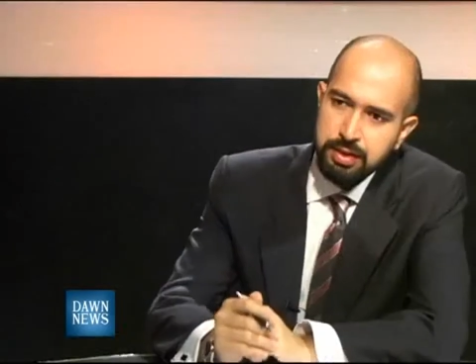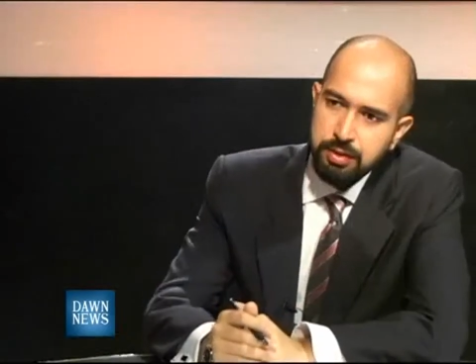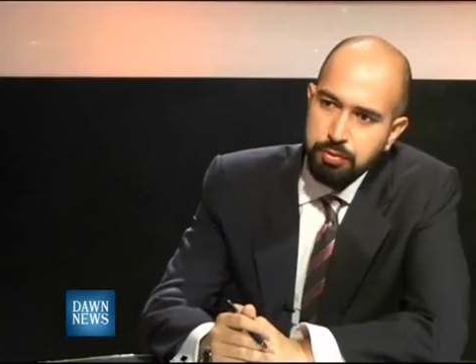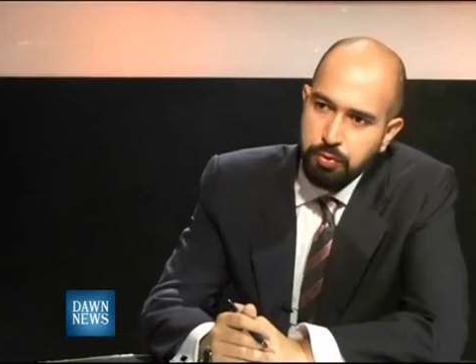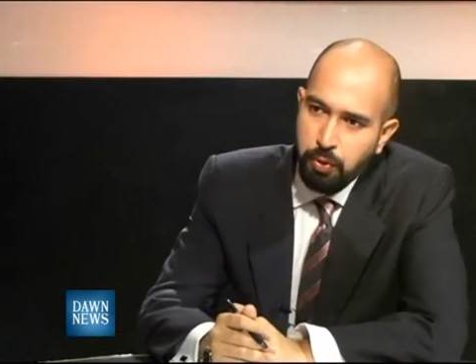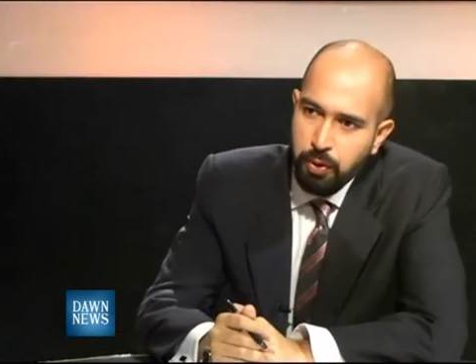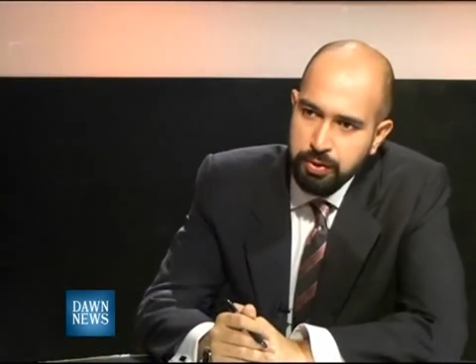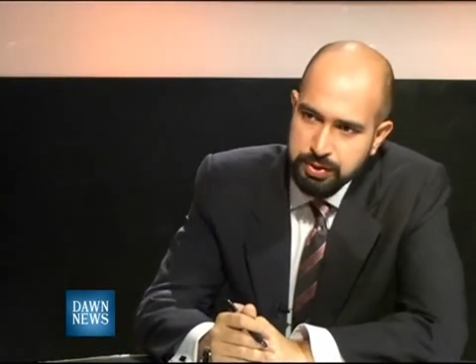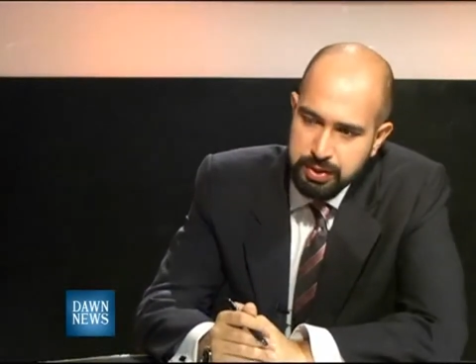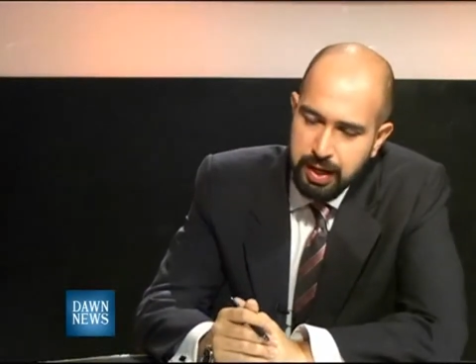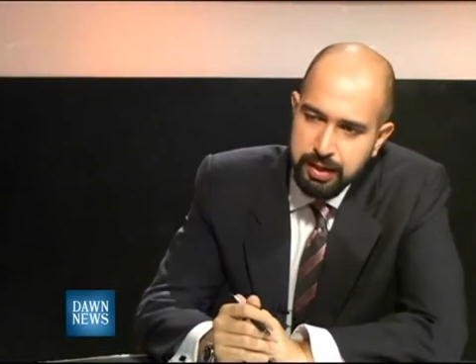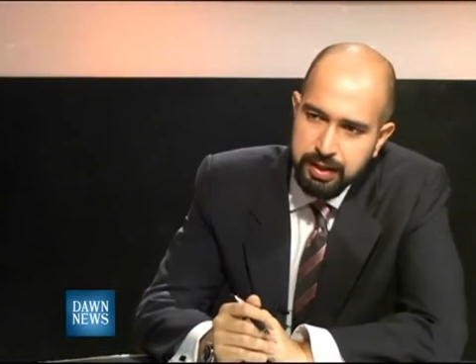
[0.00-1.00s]
for
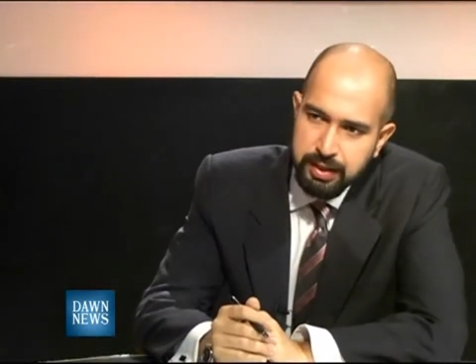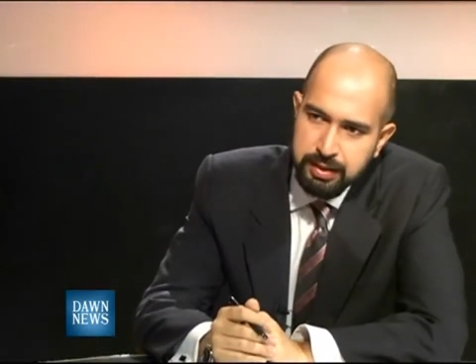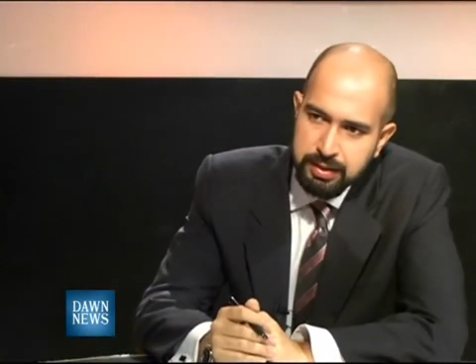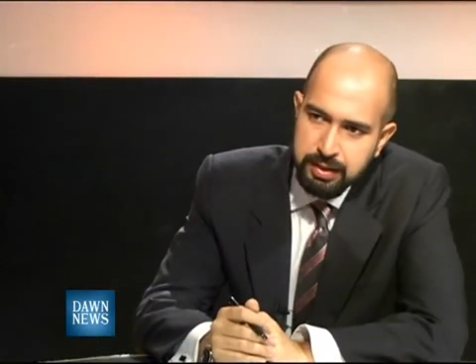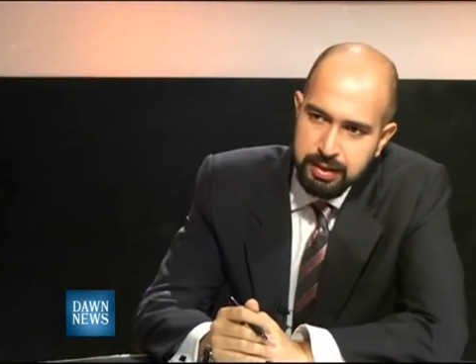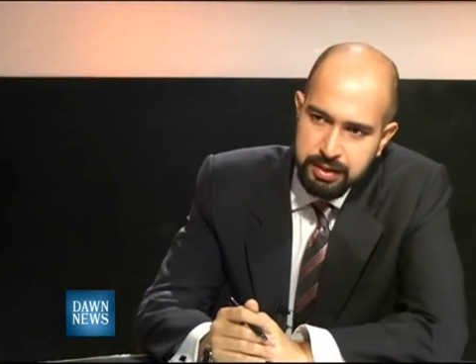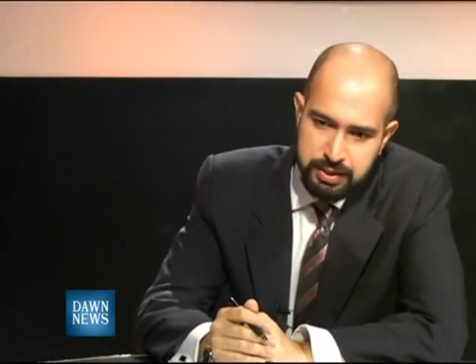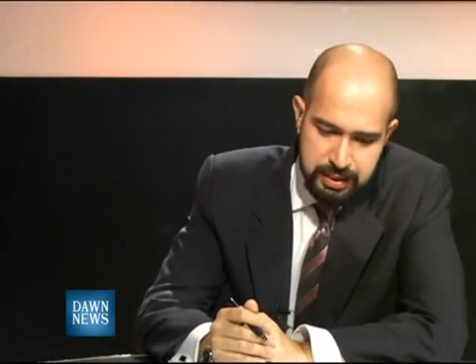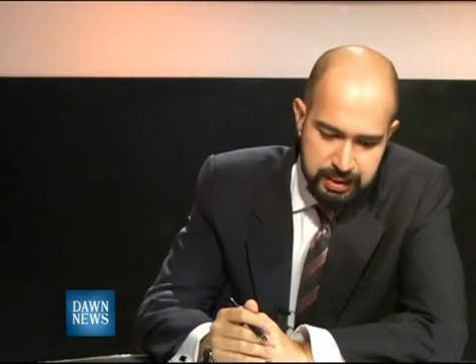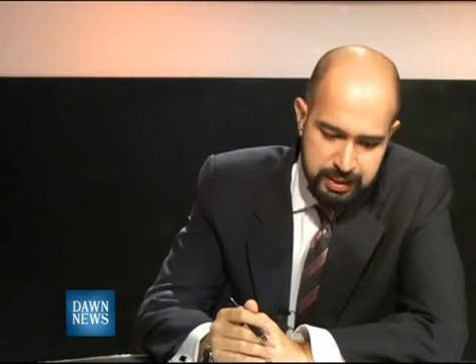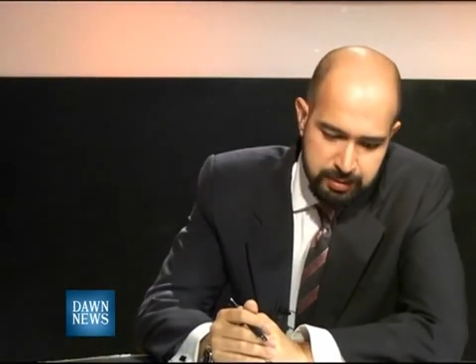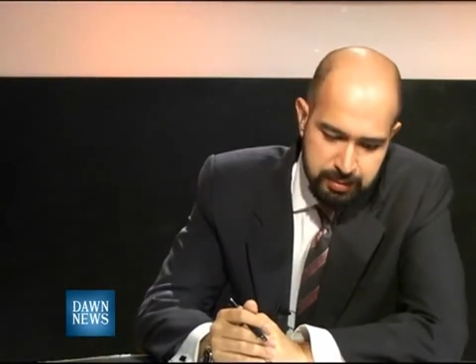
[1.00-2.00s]
signing the
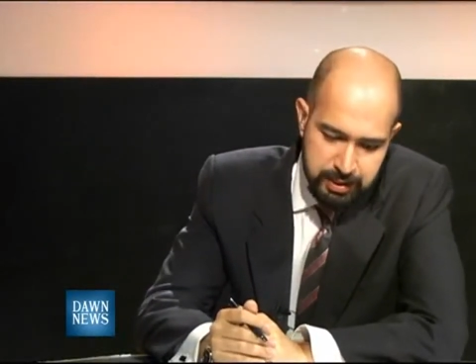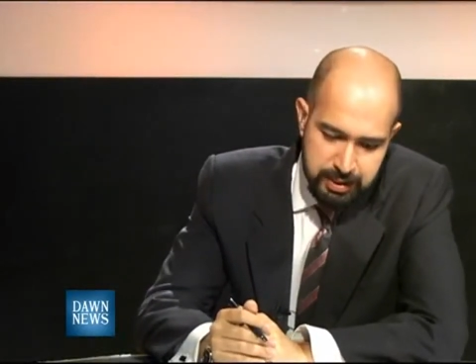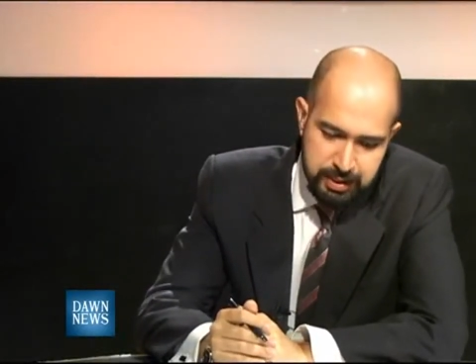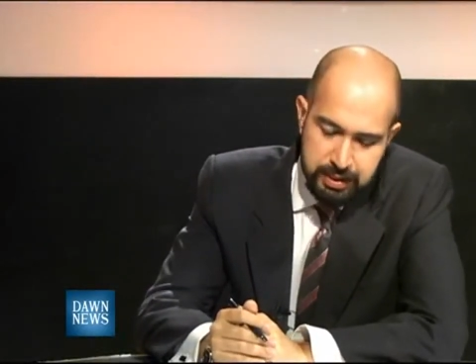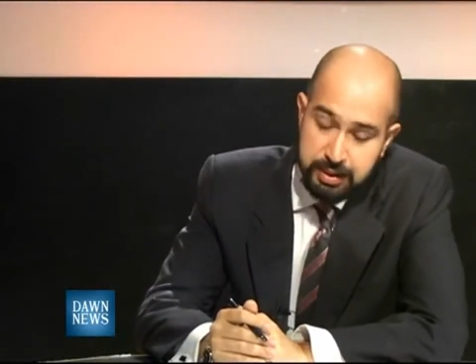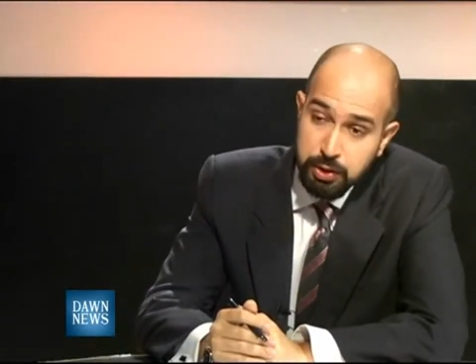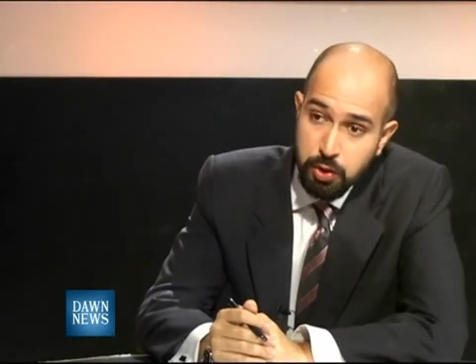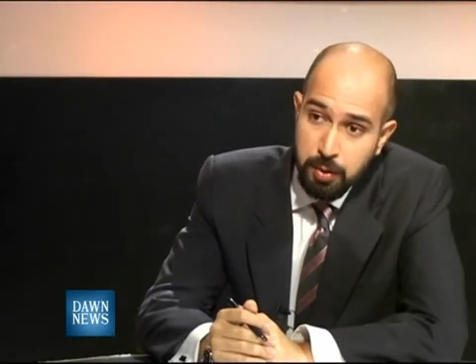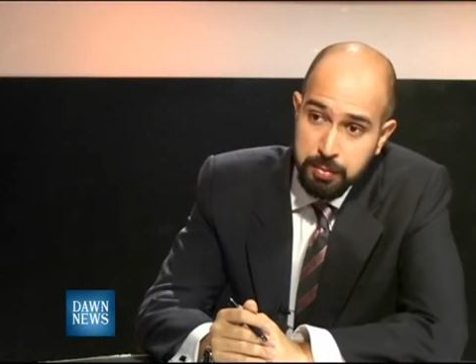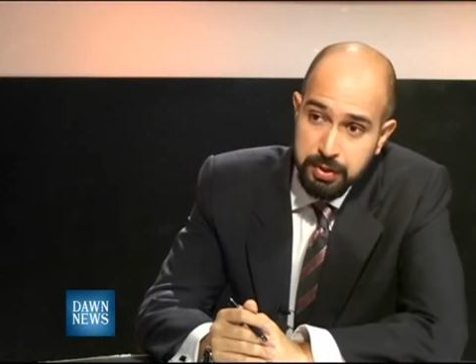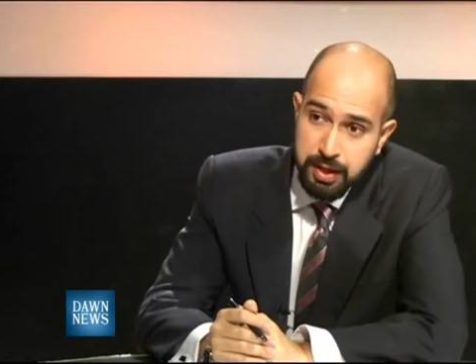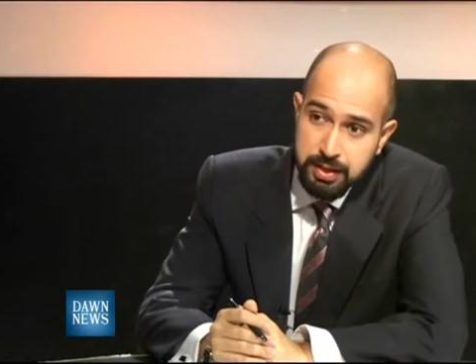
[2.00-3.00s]
CTBT, the
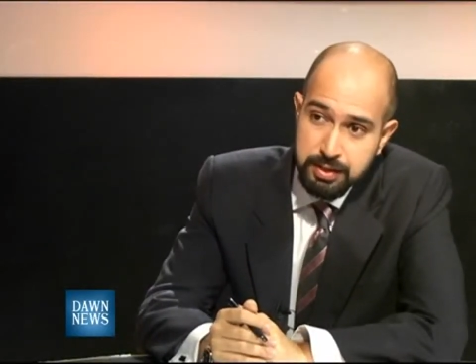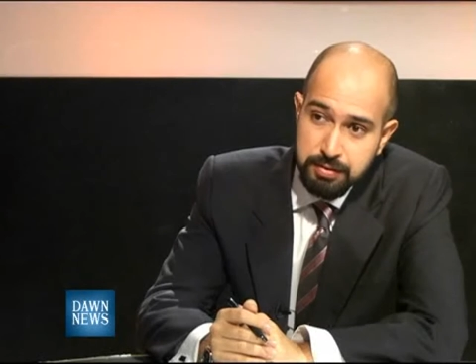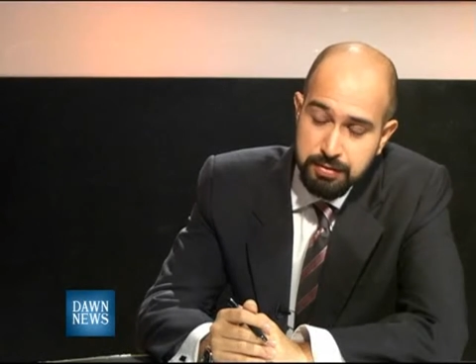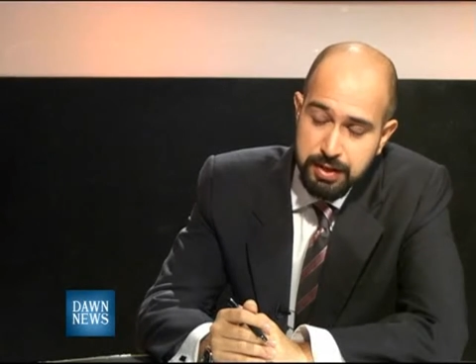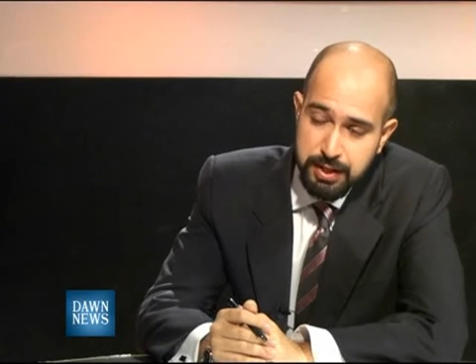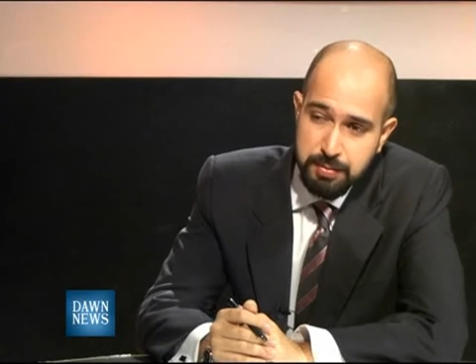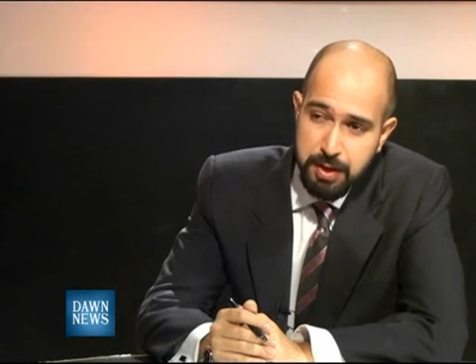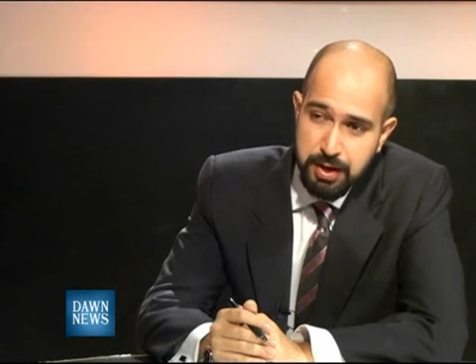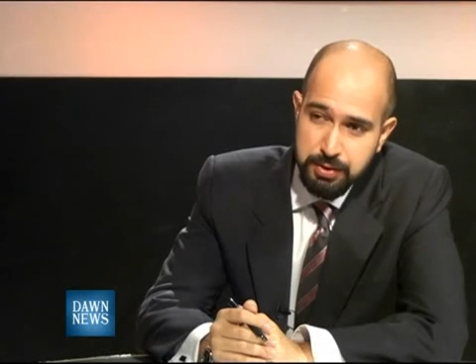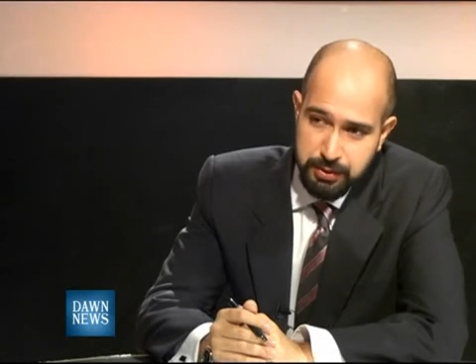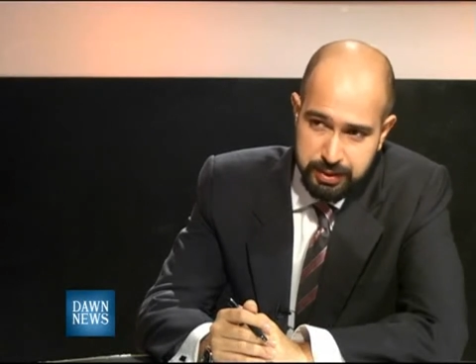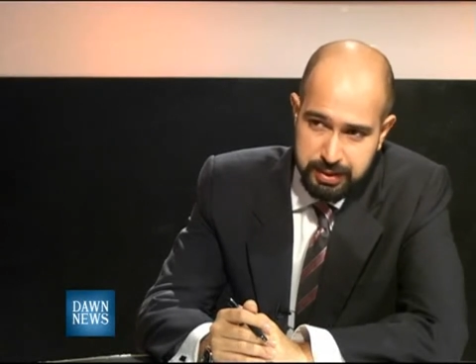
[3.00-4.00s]
Comprehensive Test Ban
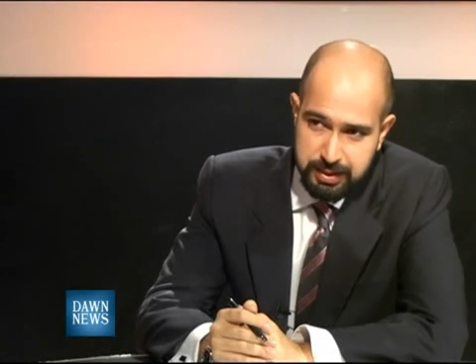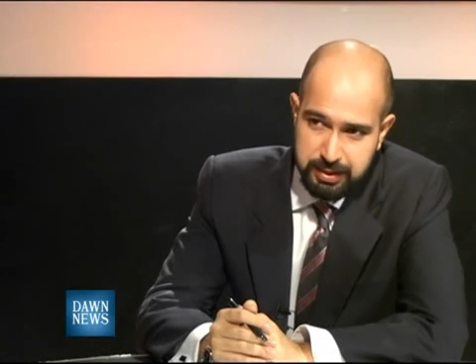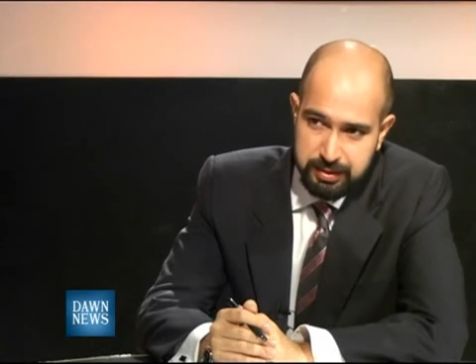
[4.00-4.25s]
Treaty.